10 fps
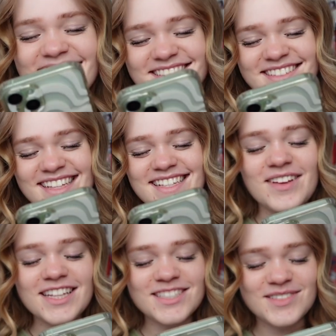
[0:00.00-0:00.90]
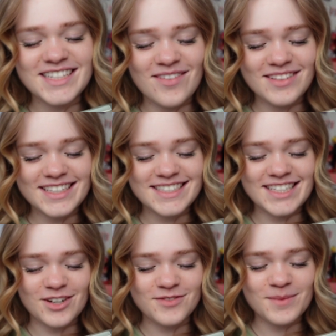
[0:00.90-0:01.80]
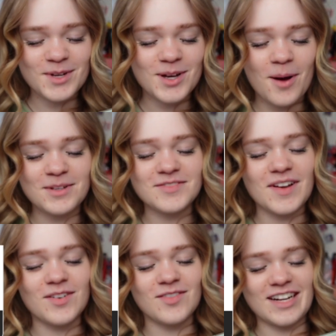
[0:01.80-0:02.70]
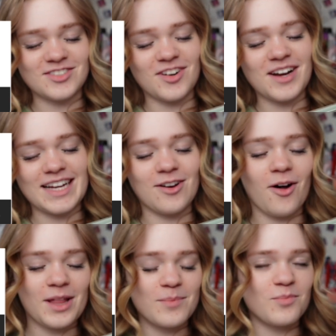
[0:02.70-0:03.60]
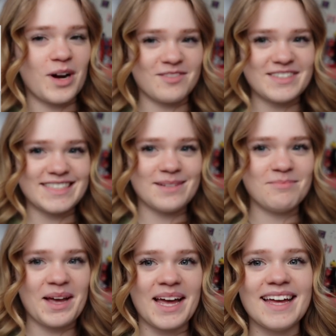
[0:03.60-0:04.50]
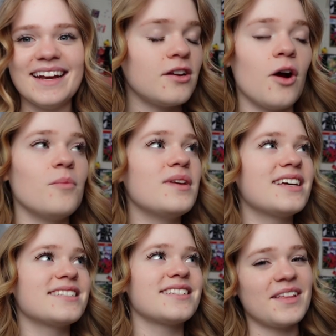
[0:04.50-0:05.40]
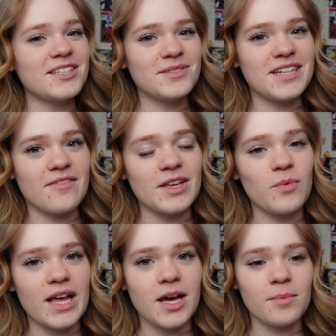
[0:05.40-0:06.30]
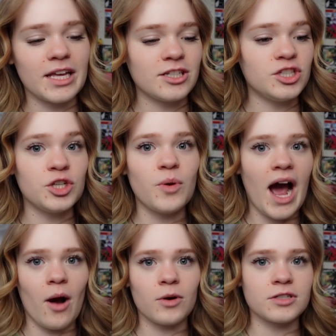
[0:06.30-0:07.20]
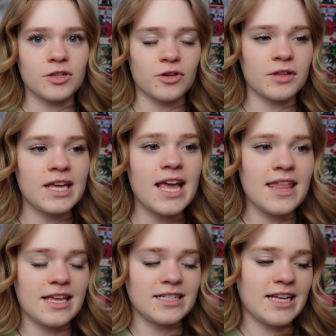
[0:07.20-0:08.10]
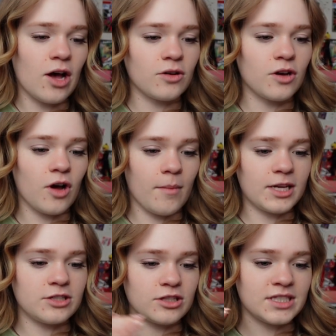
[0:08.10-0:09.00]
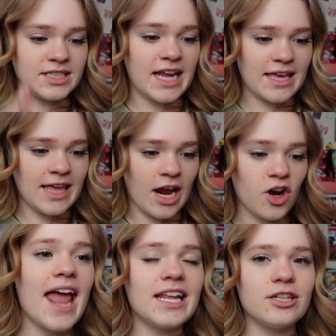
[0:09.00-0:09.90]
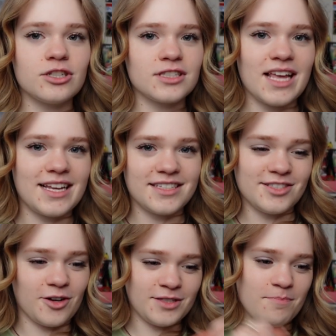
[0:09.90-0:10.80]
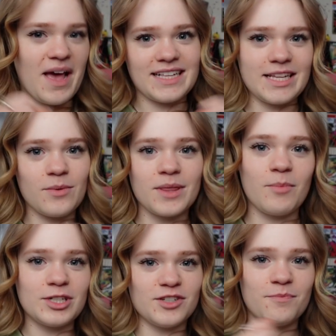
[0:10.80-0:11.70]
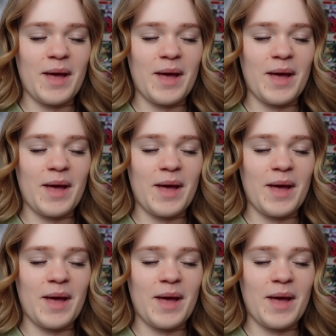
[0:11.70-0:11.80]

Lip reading: This one says, Felix would definitely steal from Kagami's favorite restaurant and call it breakfast in bed. No, because Felix would definitely wake up like 2 hours early and then tell Kagami to just stay there. And he just like starts messing with a bunch of